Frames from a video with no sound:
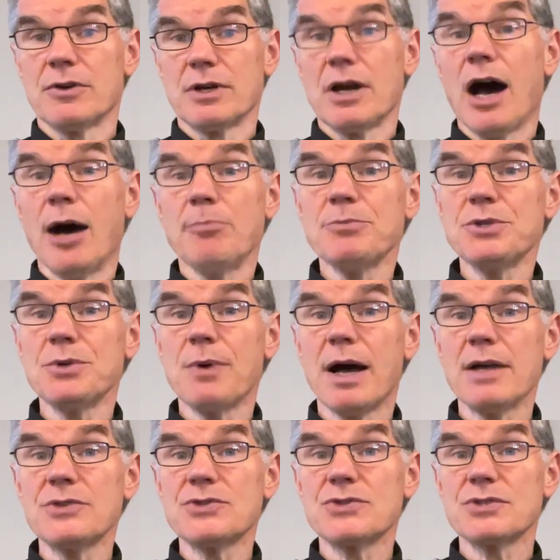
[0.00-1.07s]
come to
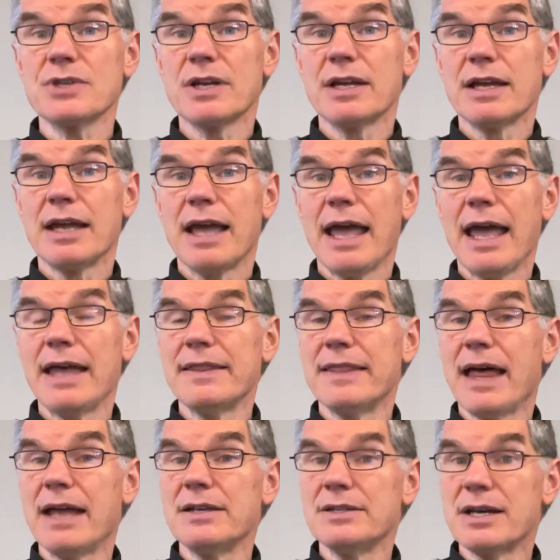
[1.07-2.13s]
us, and
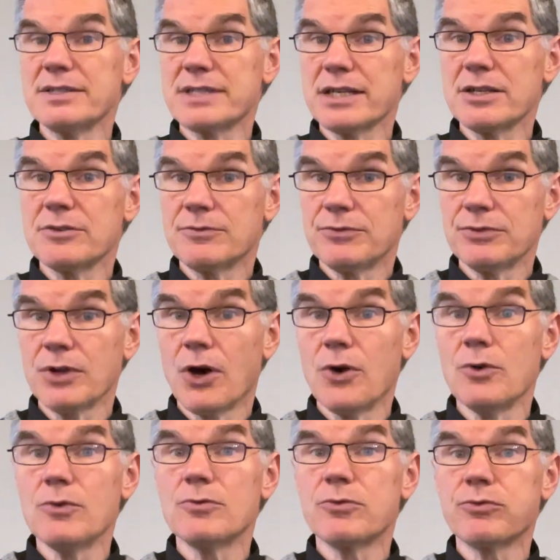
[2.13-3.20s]
then does it
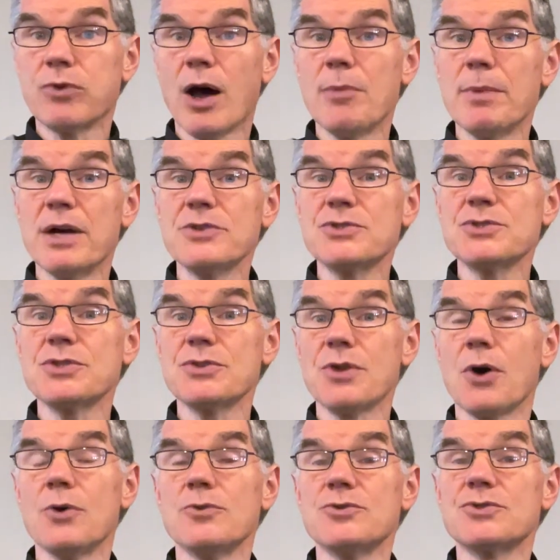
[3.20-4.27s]
flow from us to
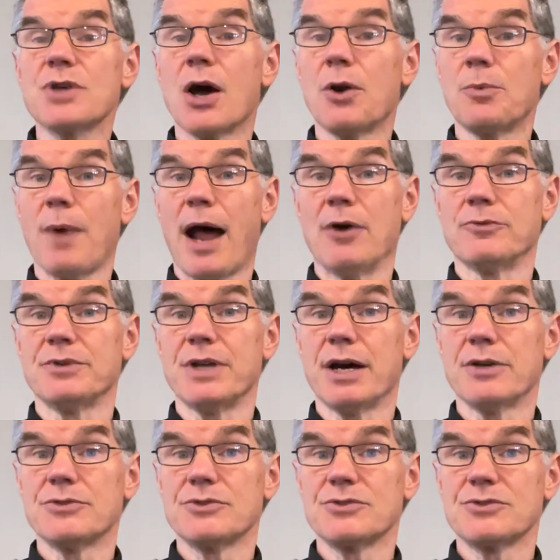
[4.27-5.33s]
those around
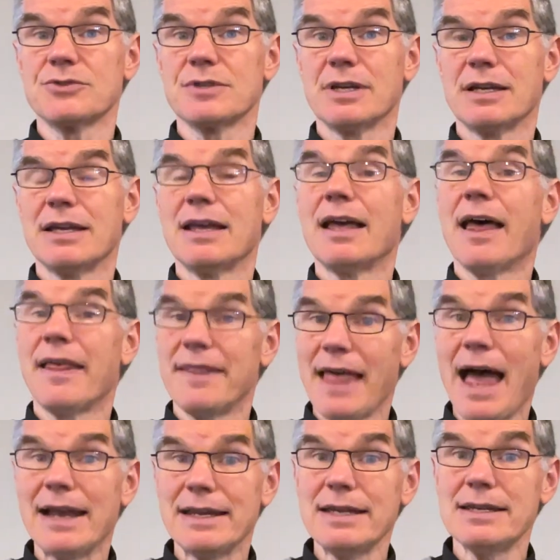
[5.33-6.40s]
us?
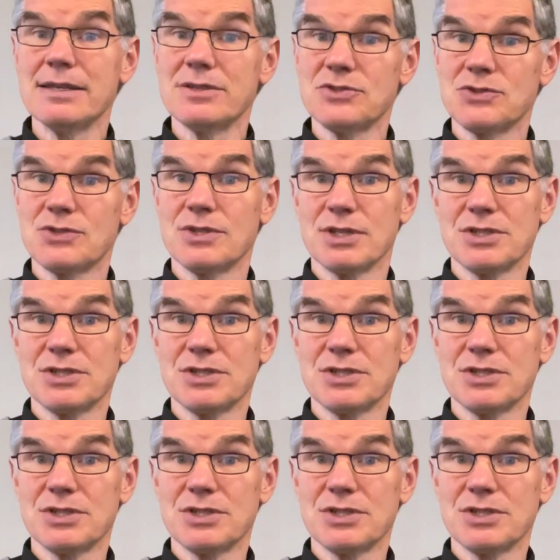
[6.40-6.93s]
That is the